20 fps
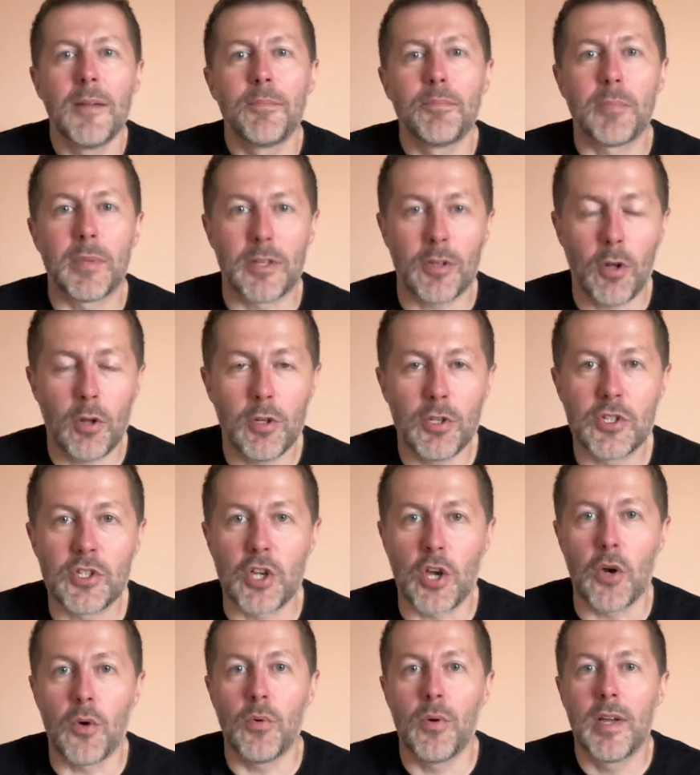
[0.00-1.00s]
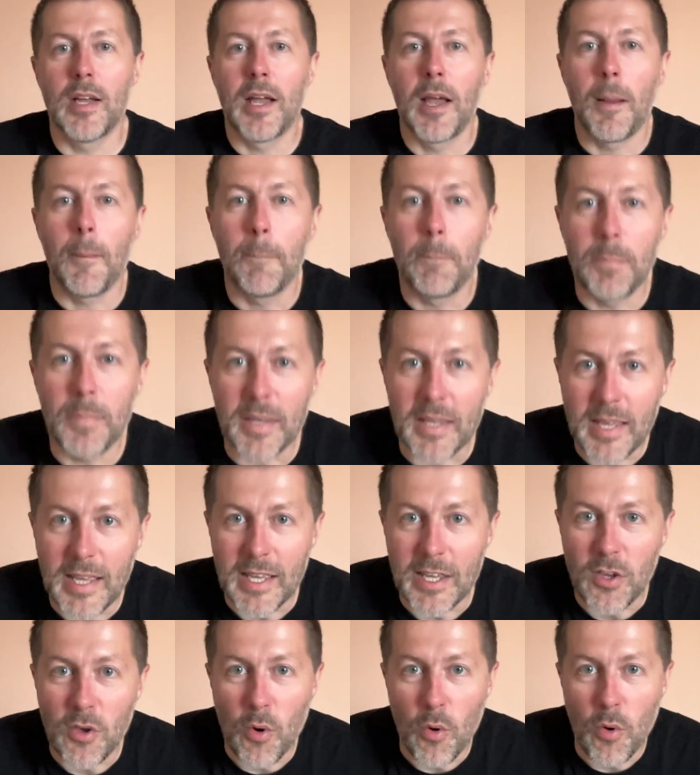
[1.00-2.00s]
but also picking
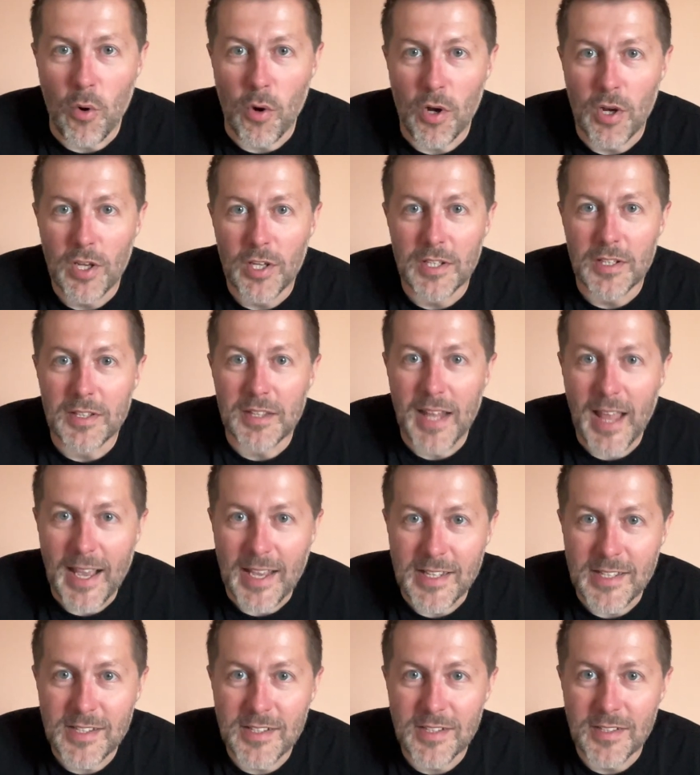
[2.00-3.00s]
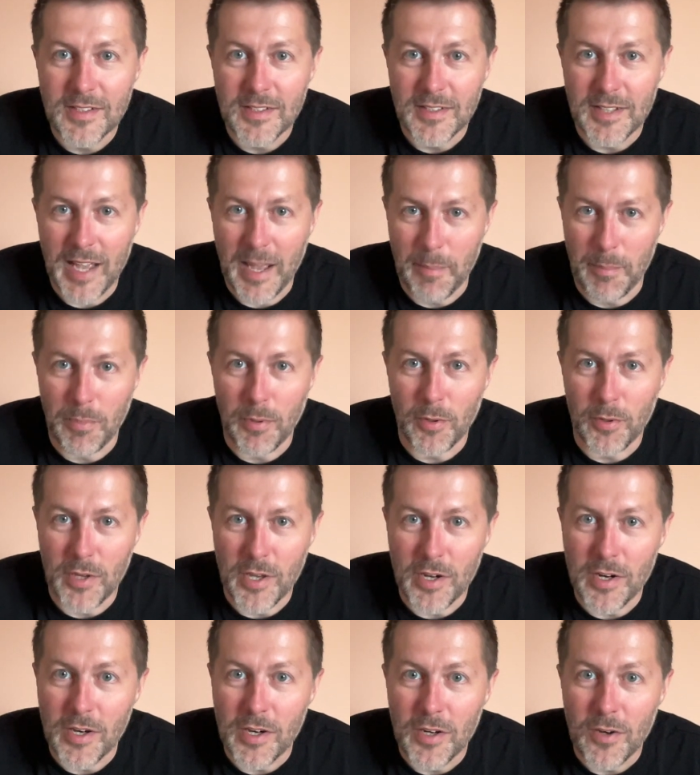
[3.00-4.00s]
your next
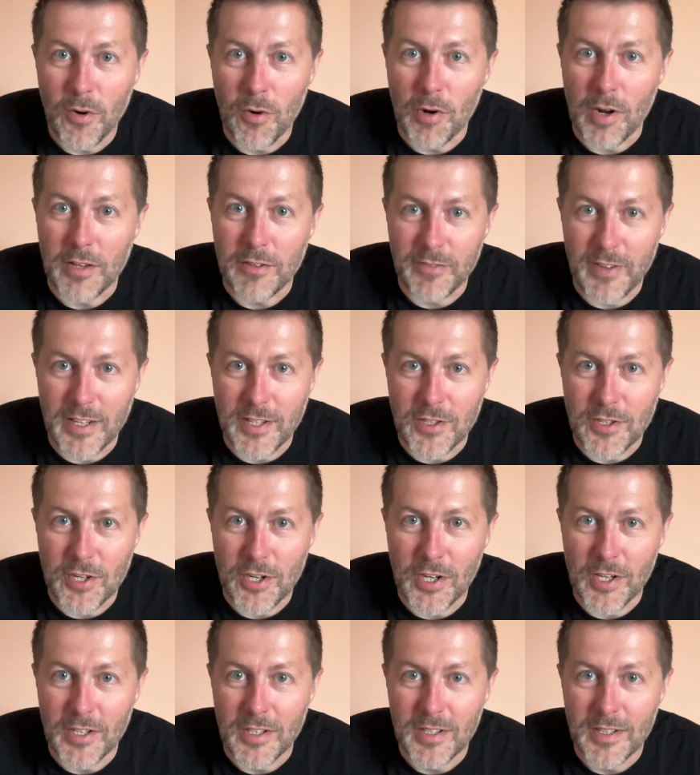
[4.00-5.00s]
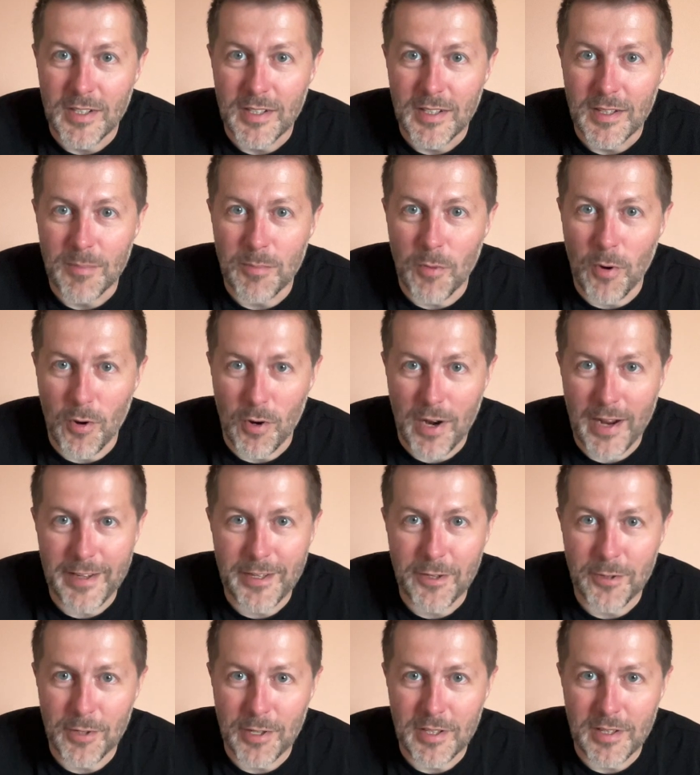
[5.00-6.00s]
employer or adventure more
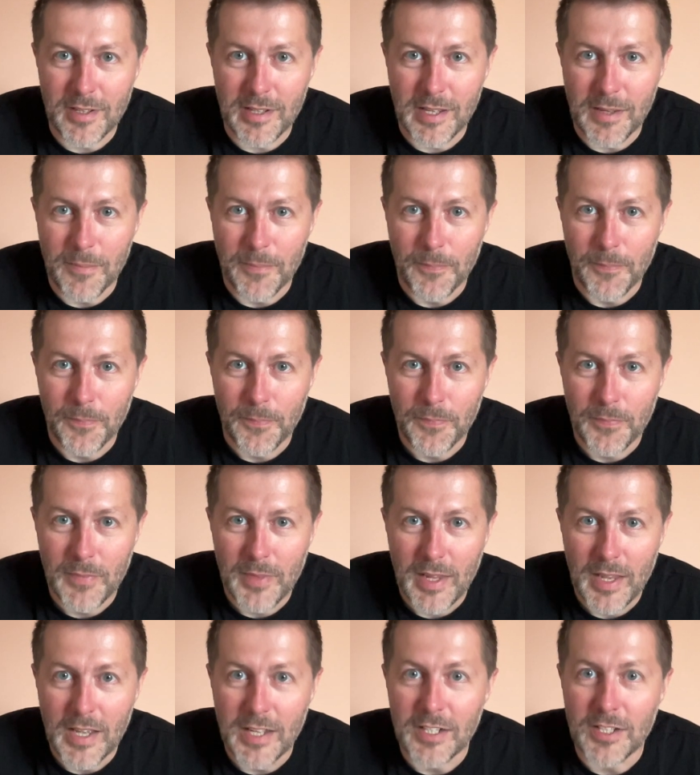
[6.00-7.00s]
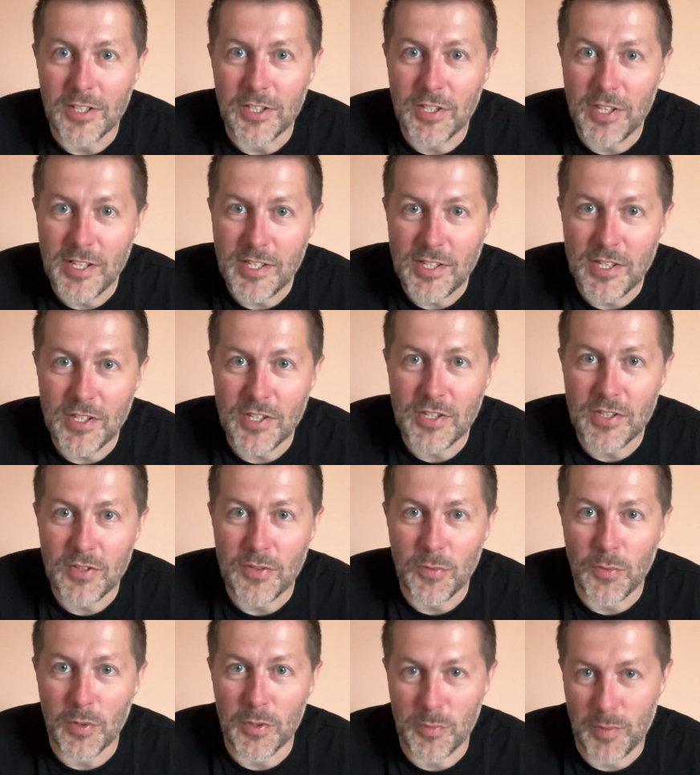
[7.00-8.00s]
accurately. This is
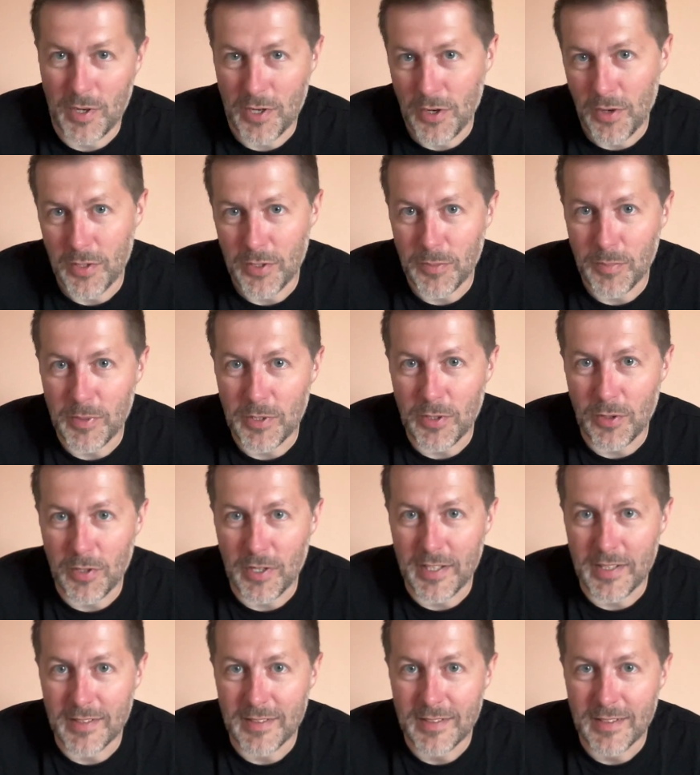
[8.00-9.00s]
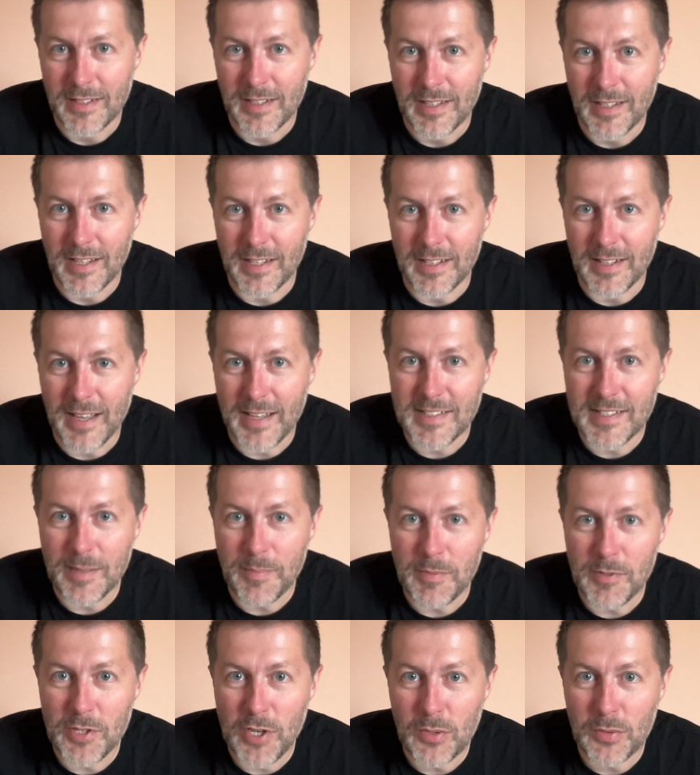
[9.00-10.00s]
what we're going to be talking in the next
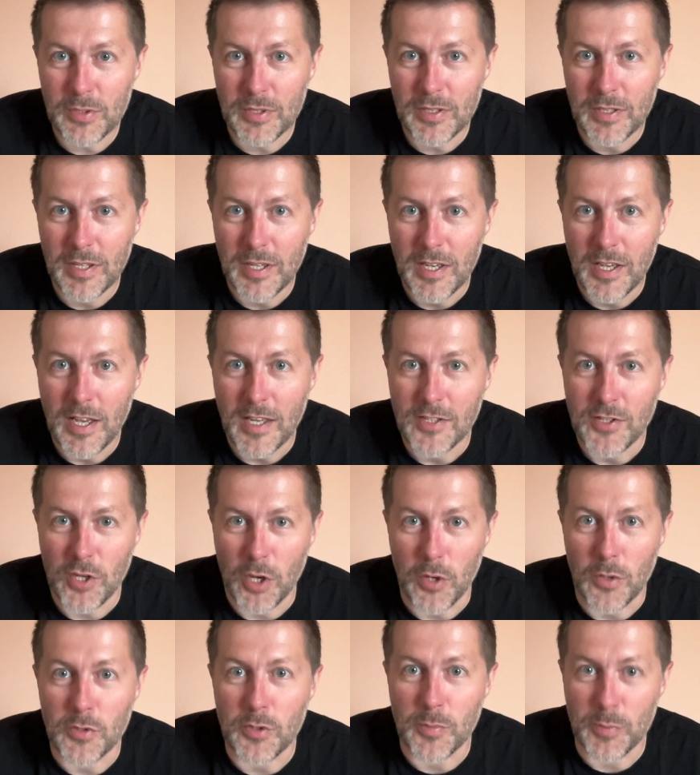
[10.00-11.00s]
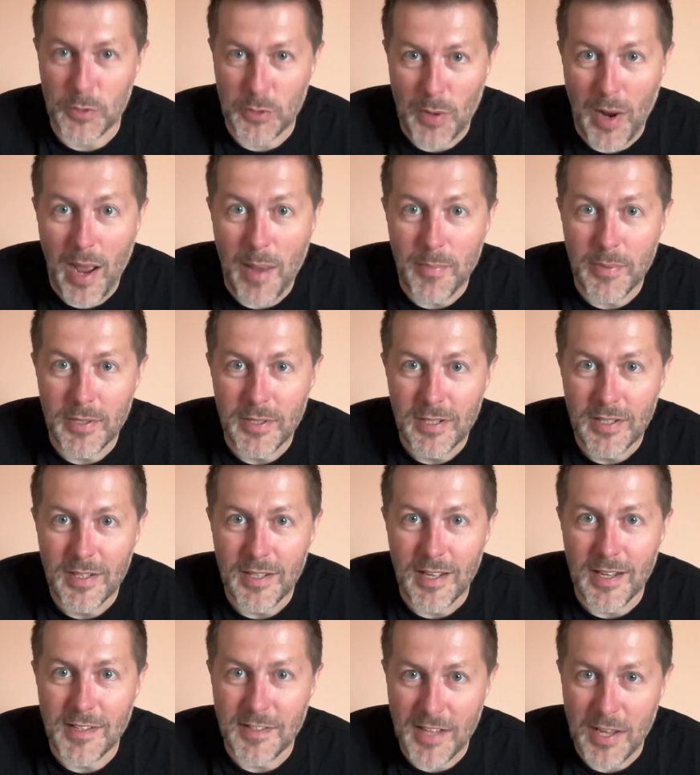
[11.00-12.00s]
episode, so subscribe
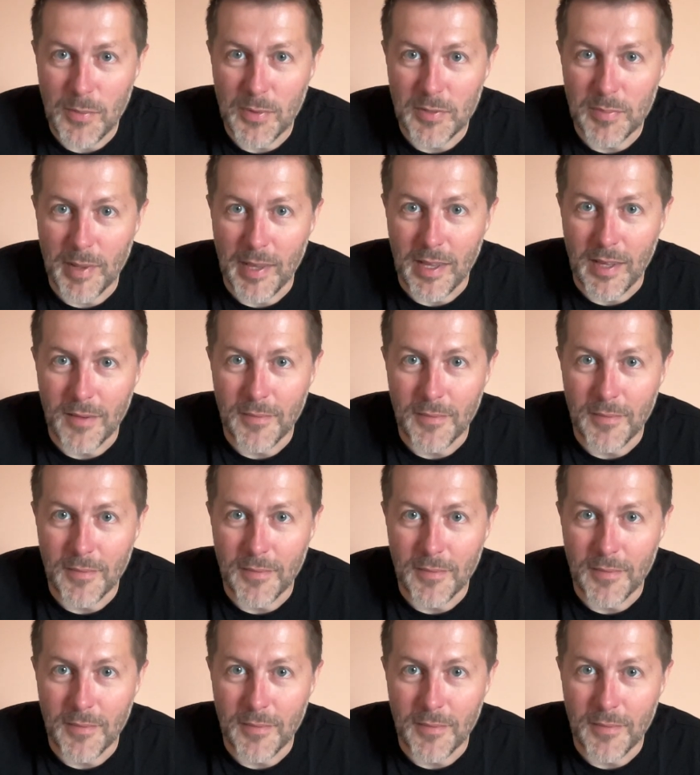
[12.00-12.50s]
and stay with me.